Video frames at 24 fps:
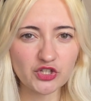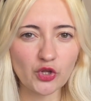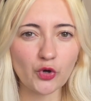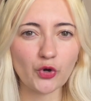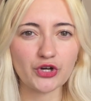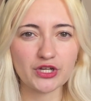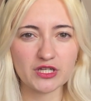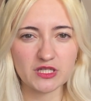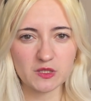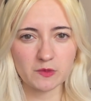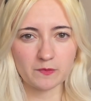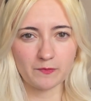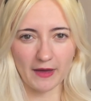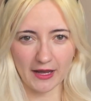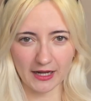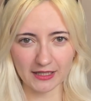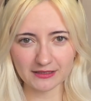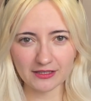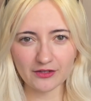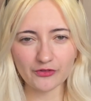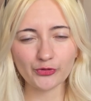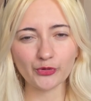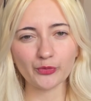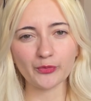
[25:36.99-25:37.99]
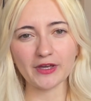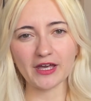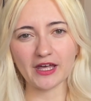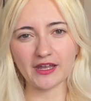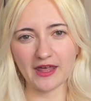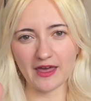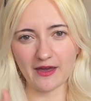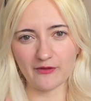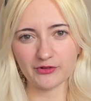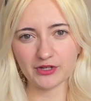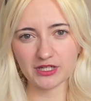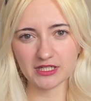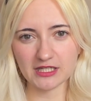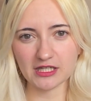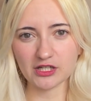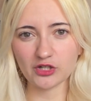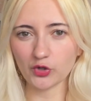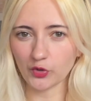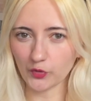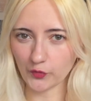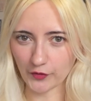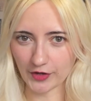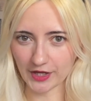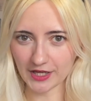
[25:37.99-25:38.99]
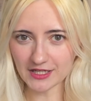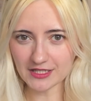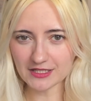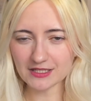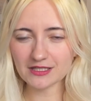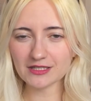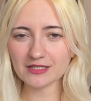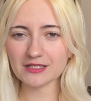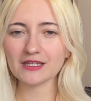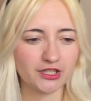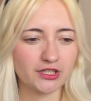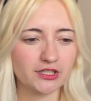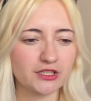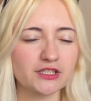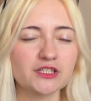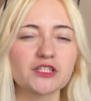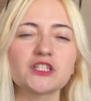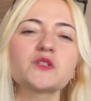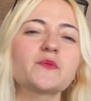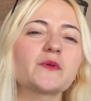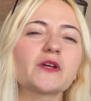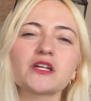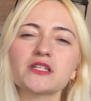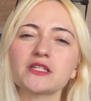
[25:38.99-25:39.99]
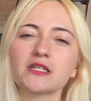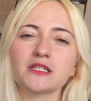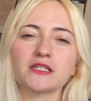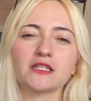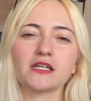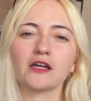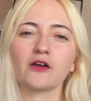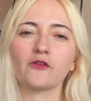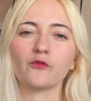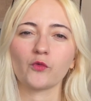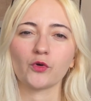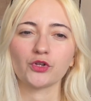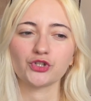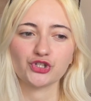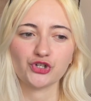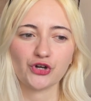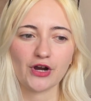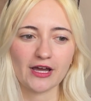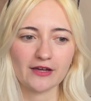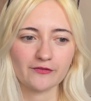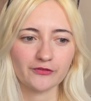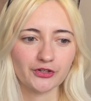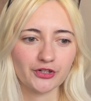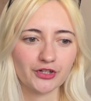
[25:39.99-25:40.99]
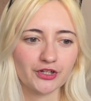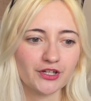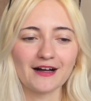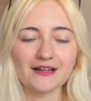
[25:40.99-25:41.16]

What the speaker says: or expected to be at every single race just because he's an F1 driver.